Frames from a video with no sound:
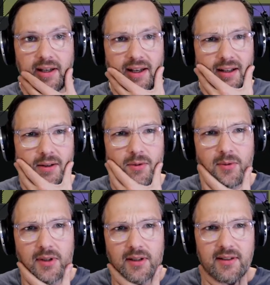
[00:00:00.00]
Hello
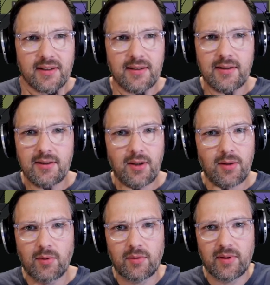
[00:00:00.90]
world is not
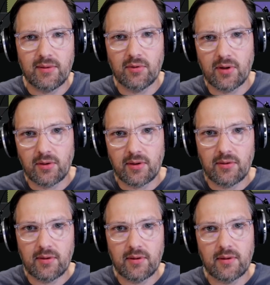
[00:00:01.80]
what we wrote,
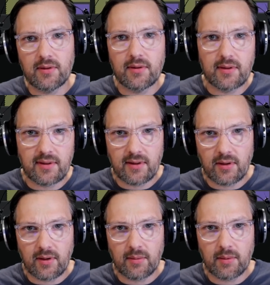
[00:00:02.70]
so
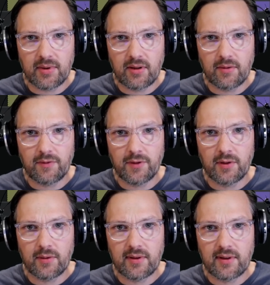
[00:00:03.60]
I'm a bit
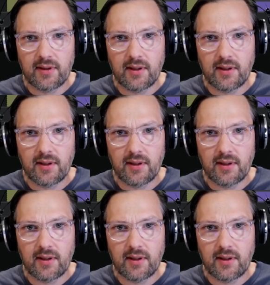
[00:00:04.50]
confused.